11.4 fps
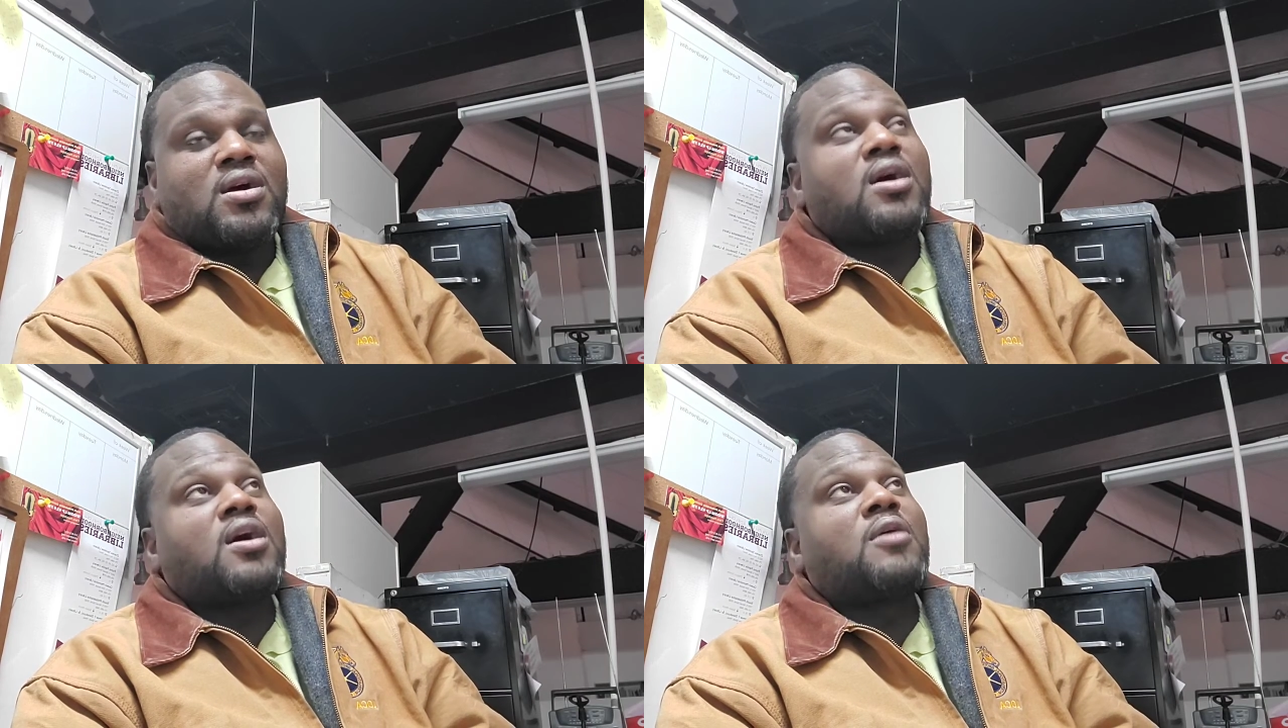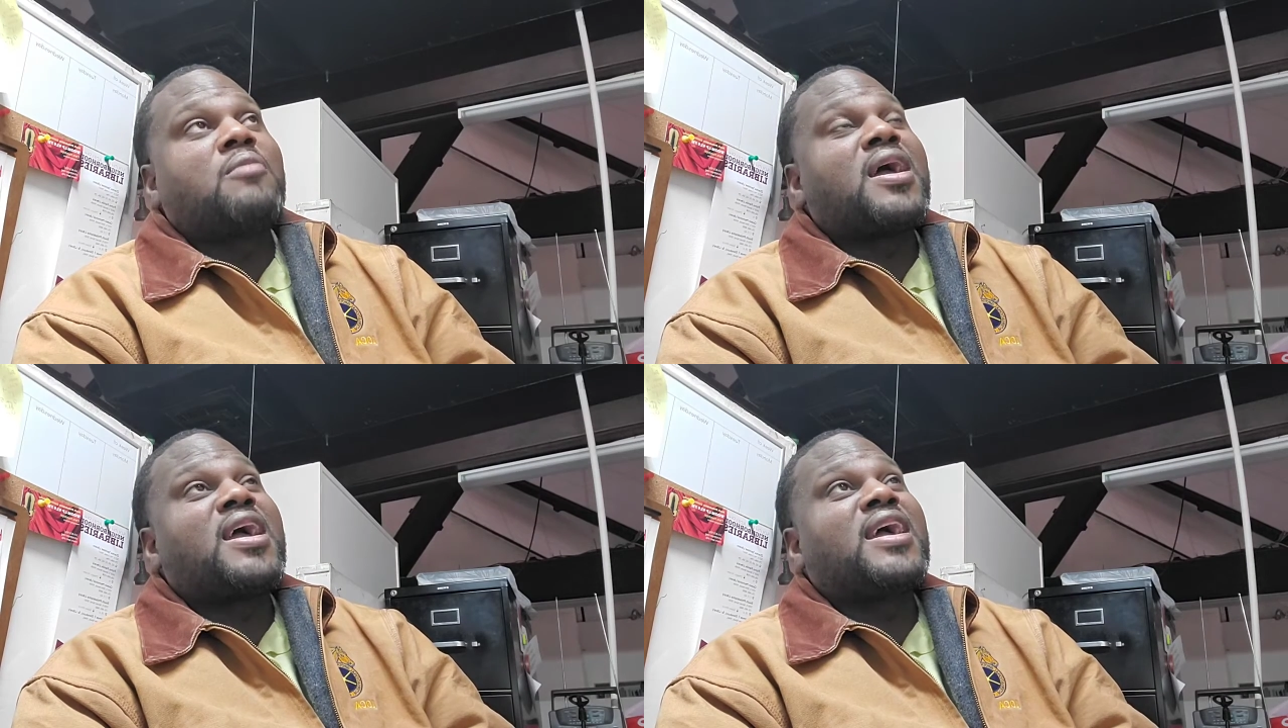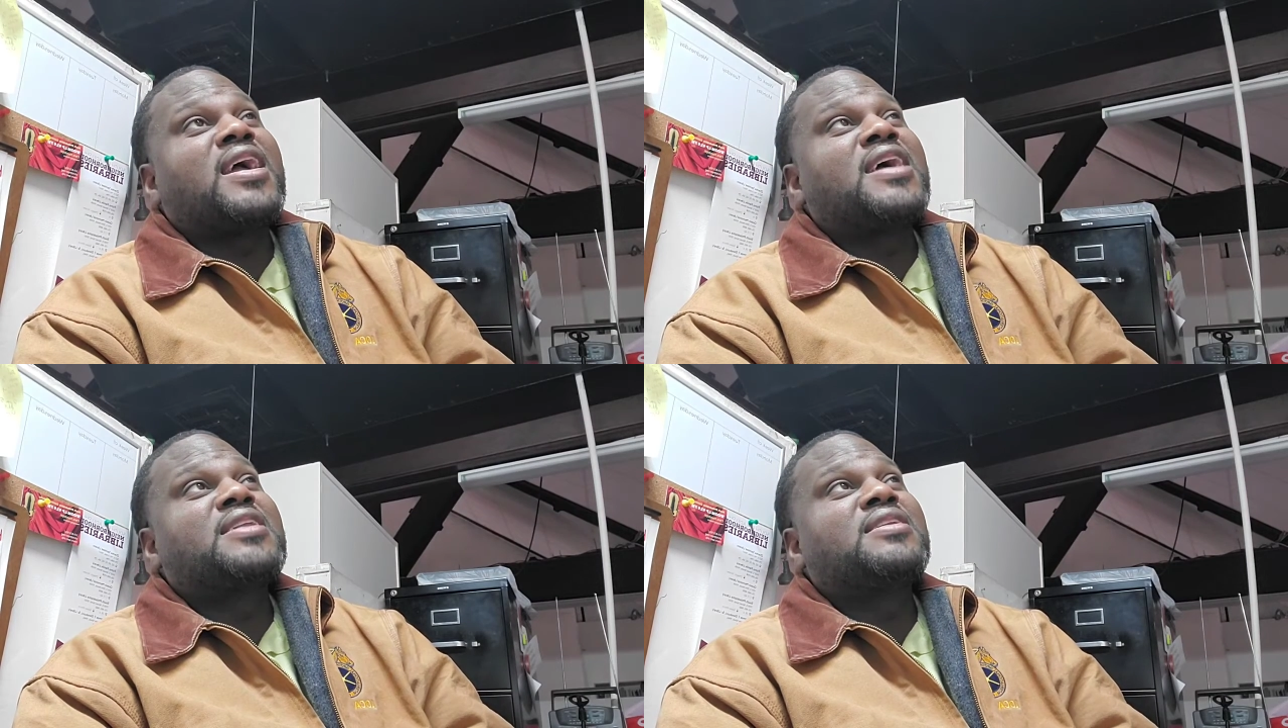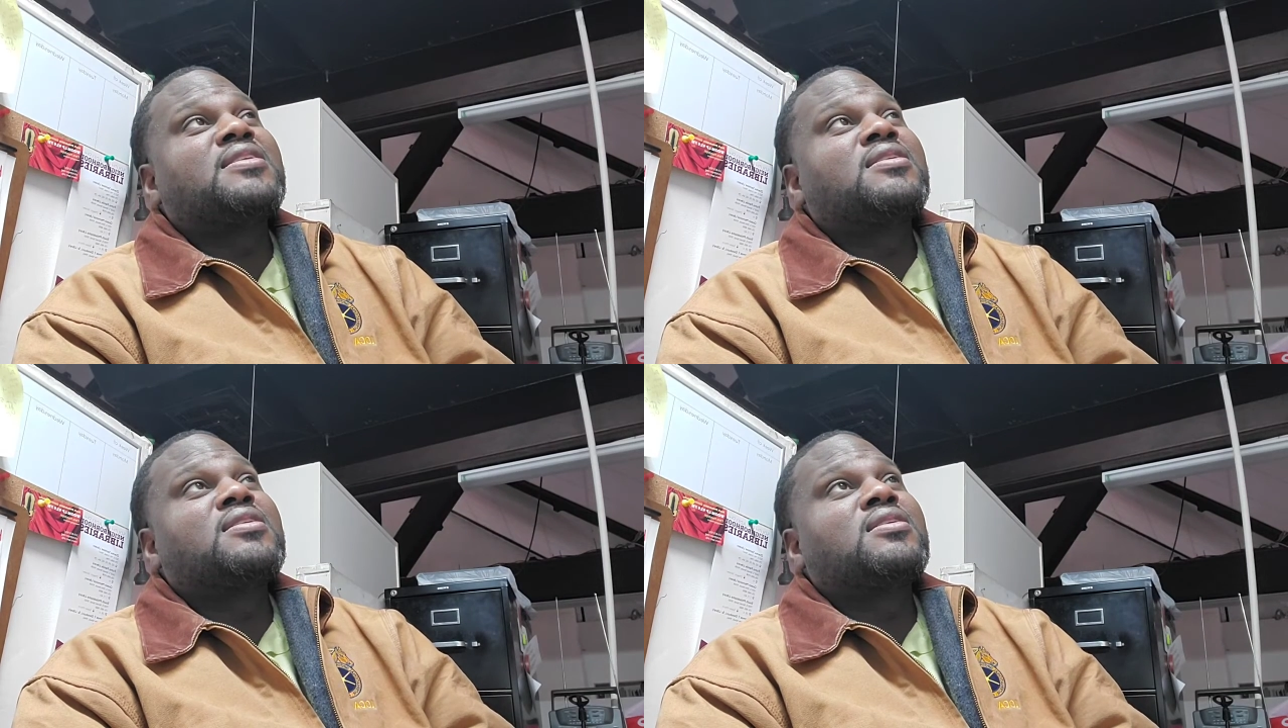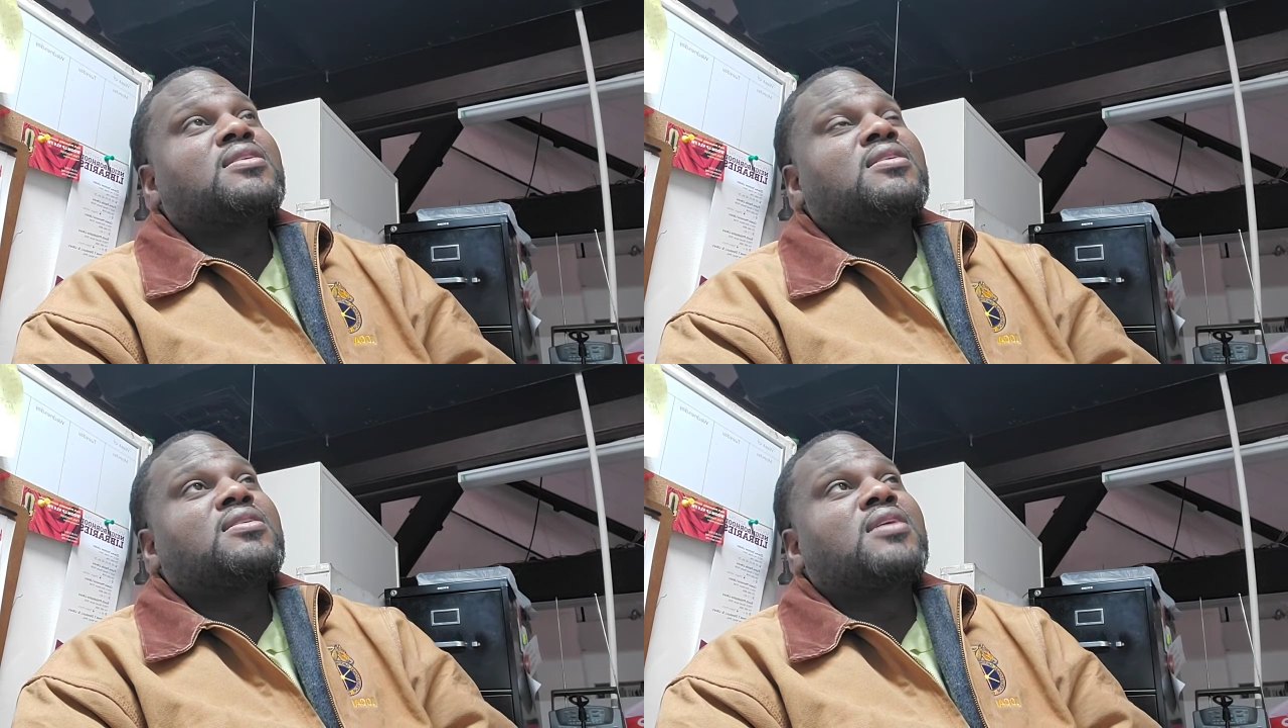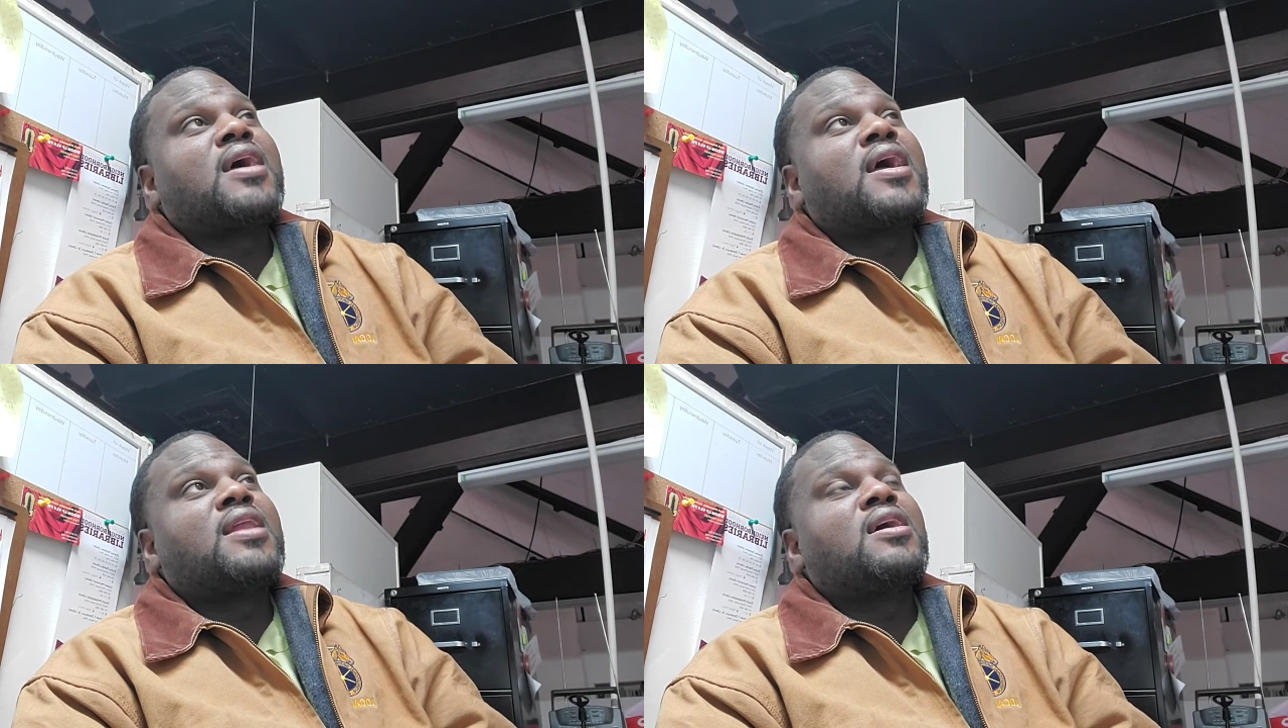And
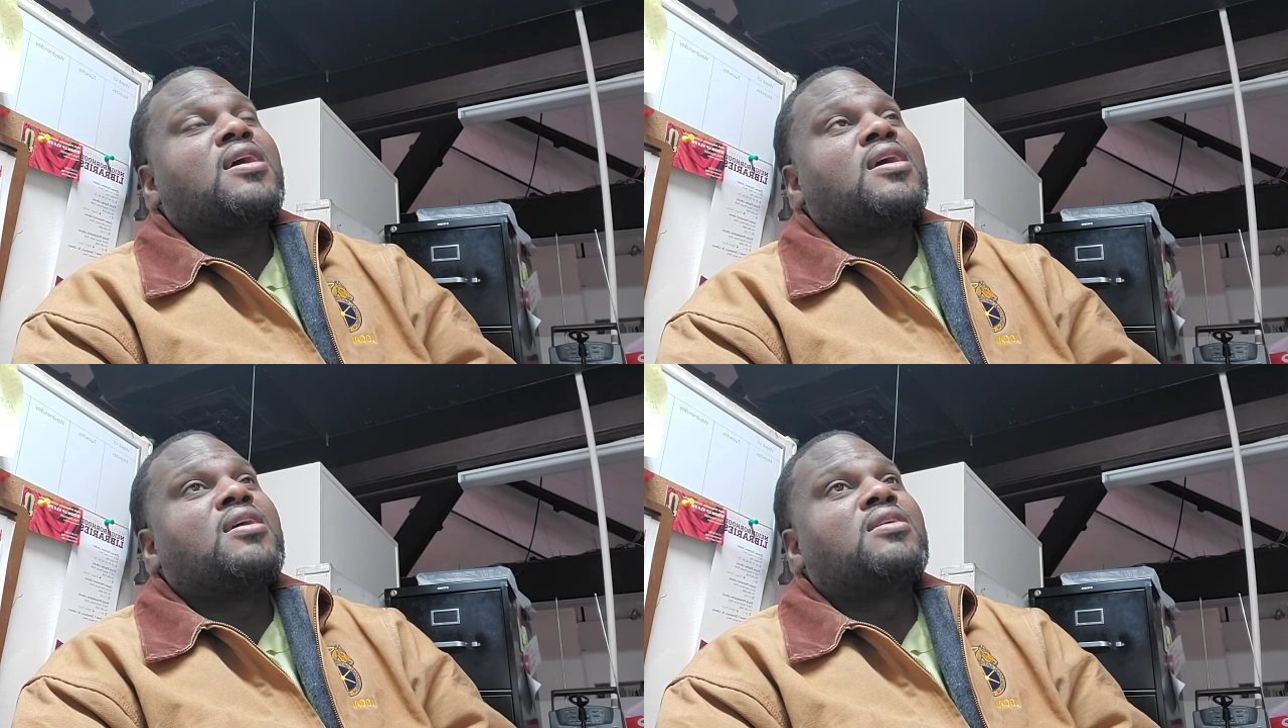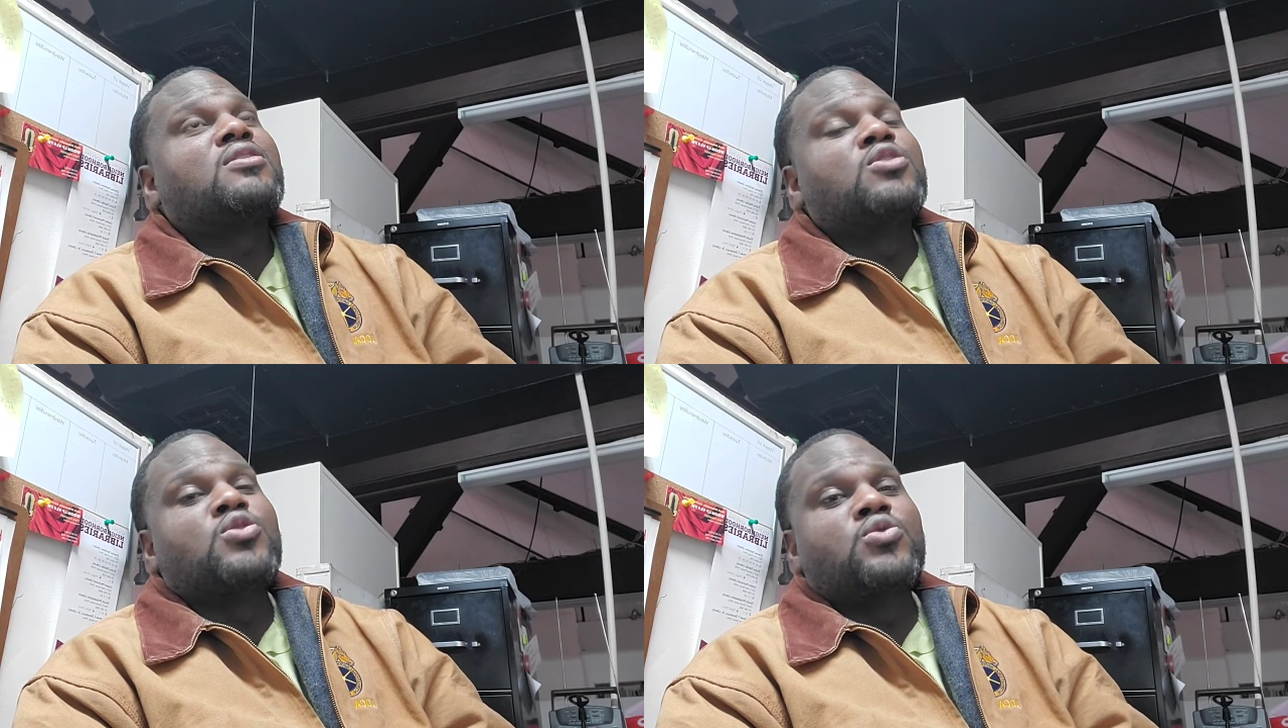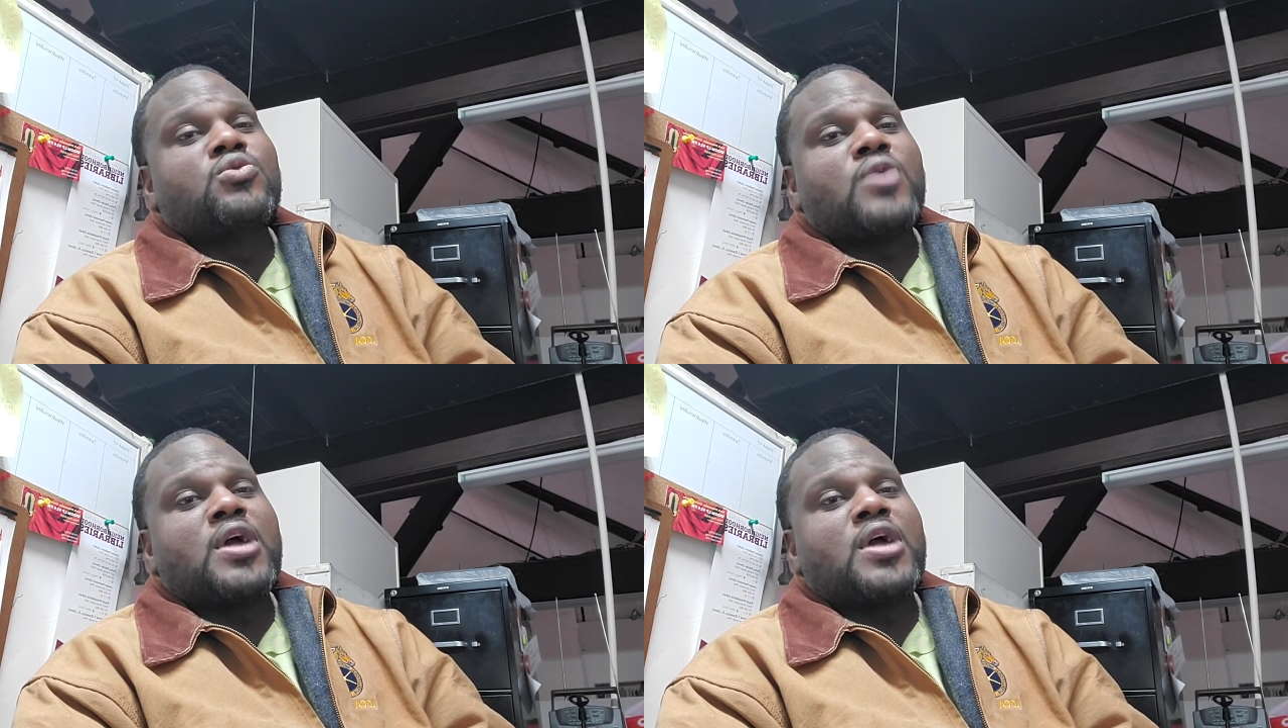Lou